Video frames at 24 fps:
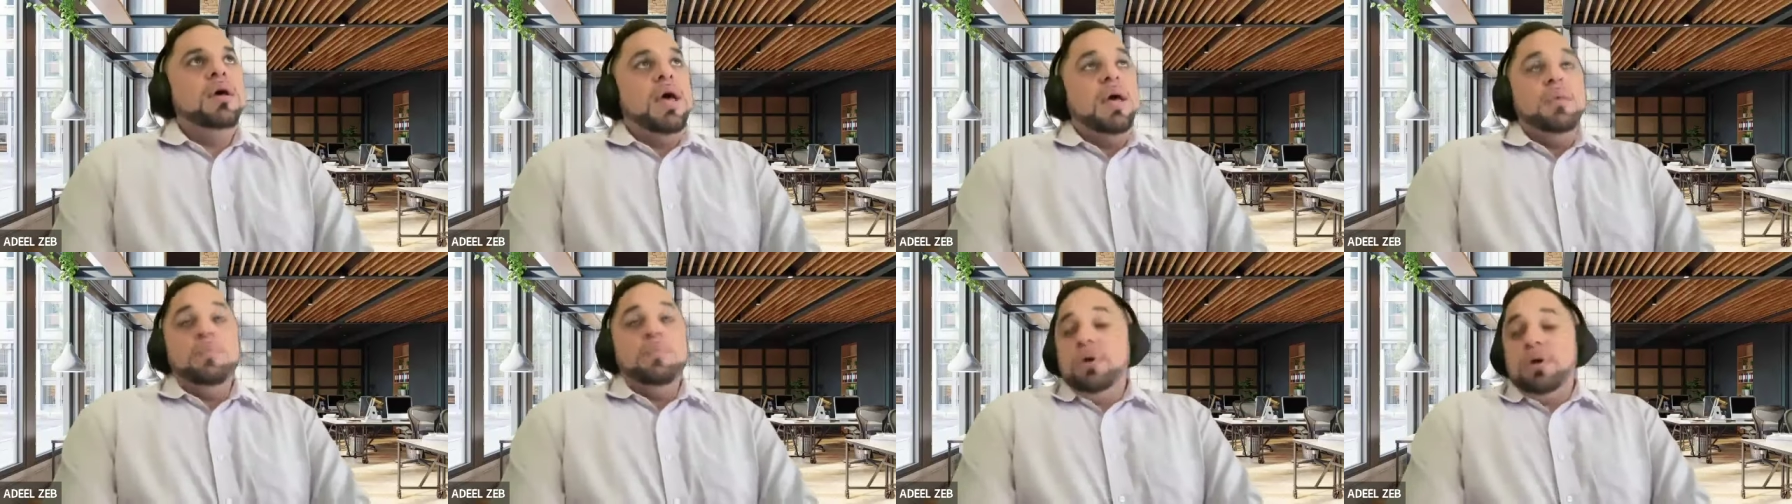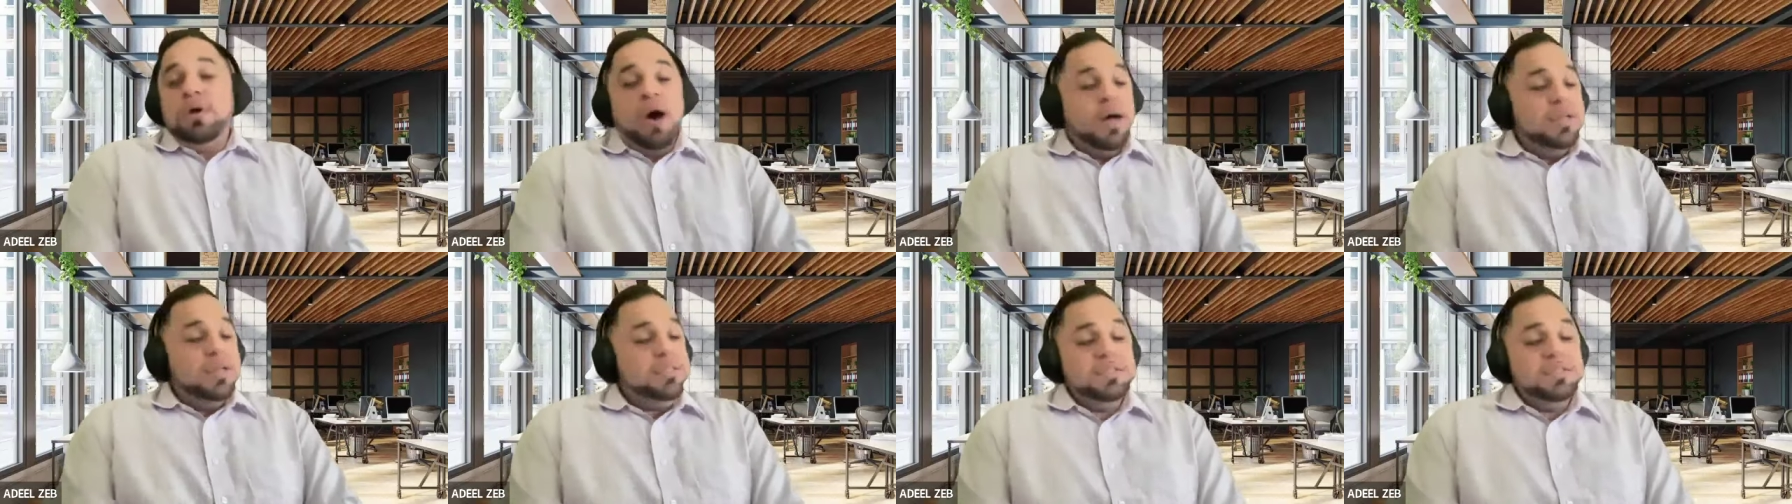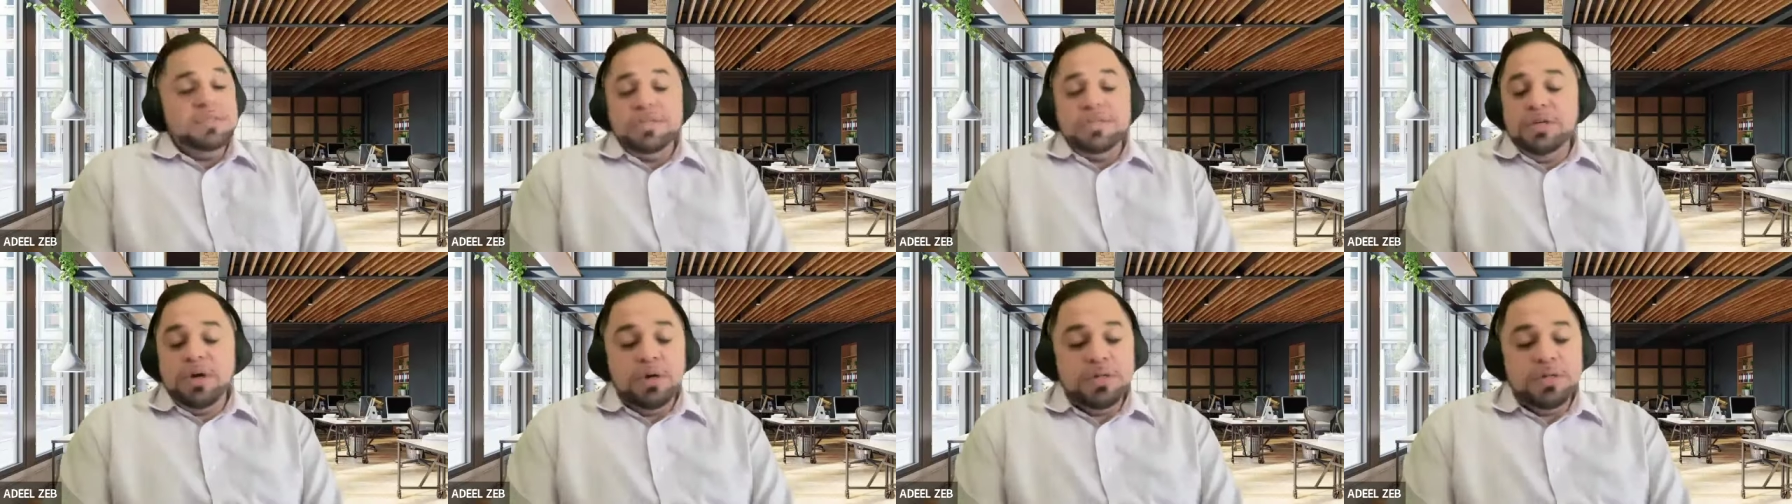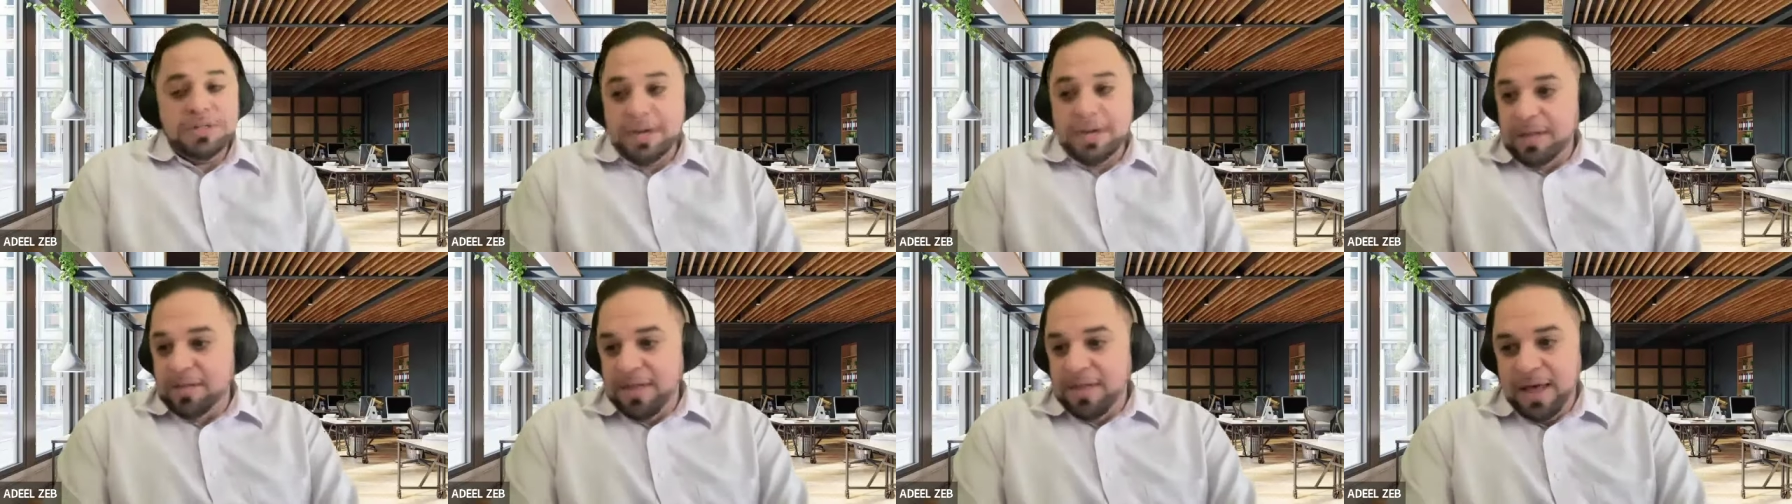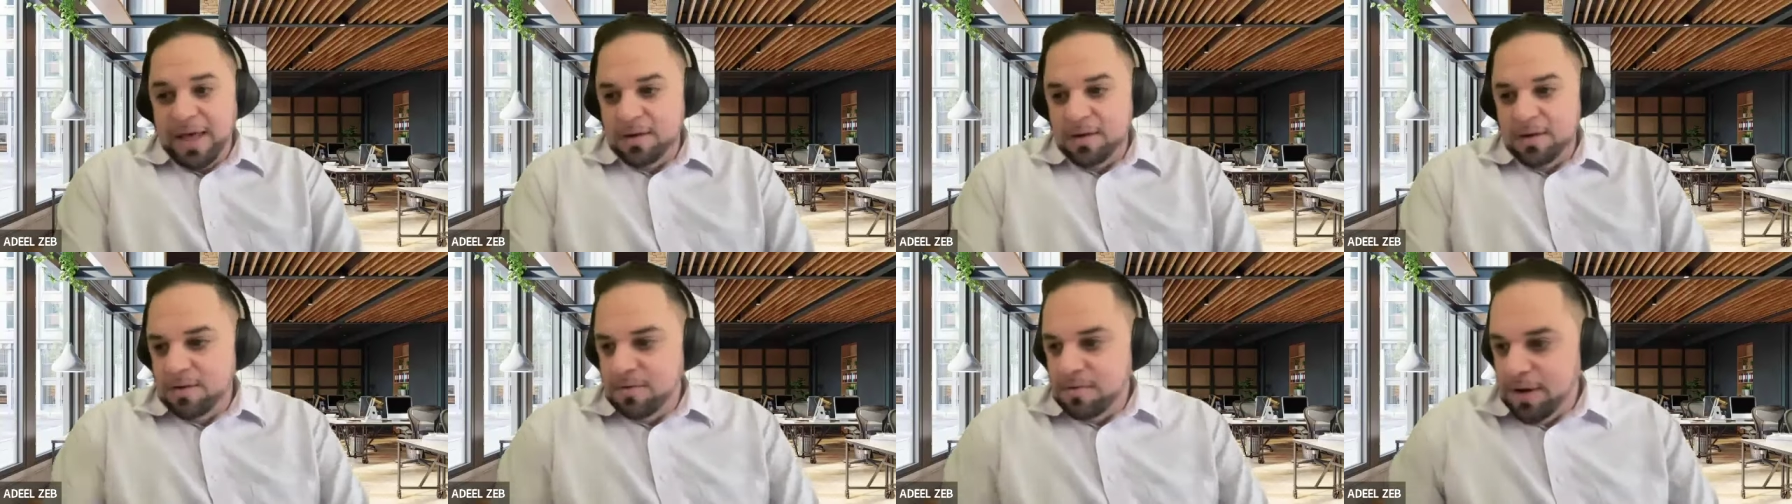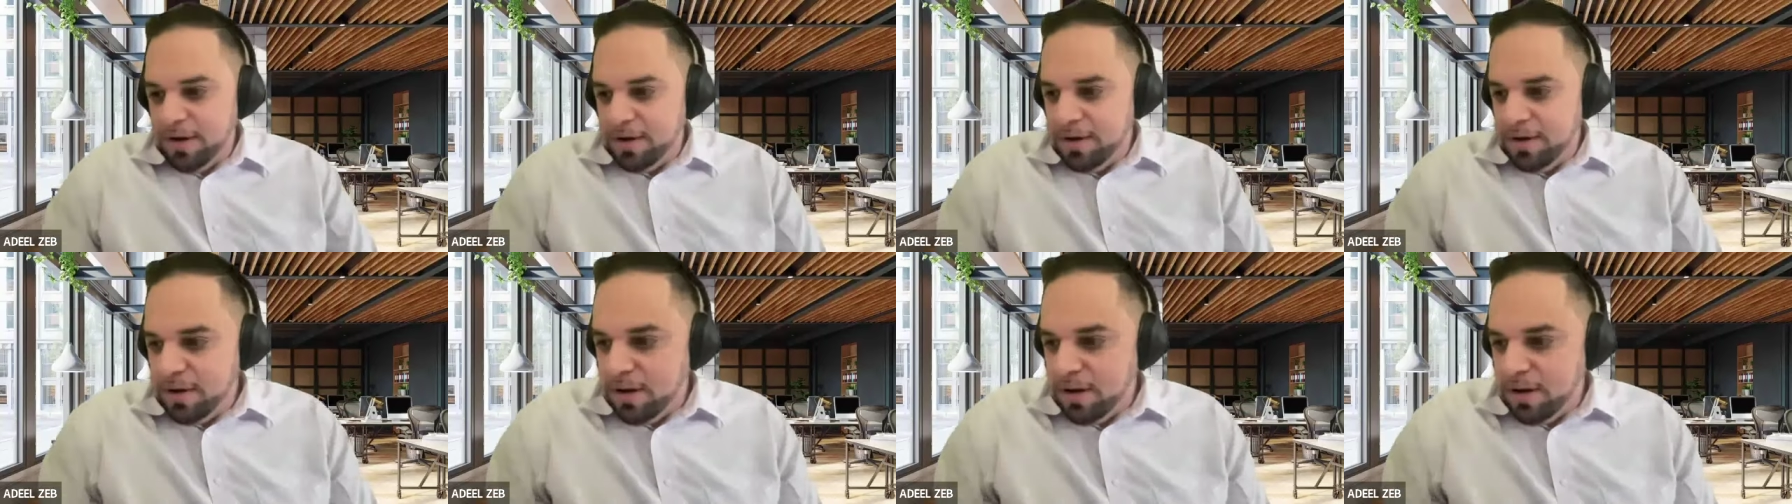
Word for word: And we're constantly negotiating that, right?